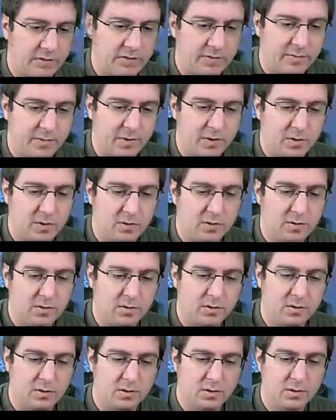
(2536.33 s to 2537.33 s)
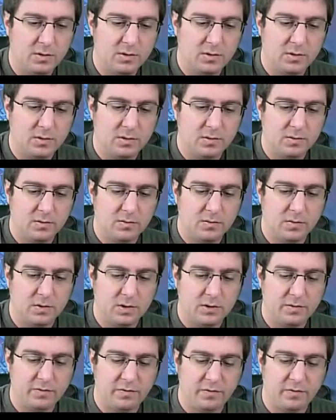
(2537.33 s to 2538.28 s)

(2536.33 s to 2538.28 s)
him go 1,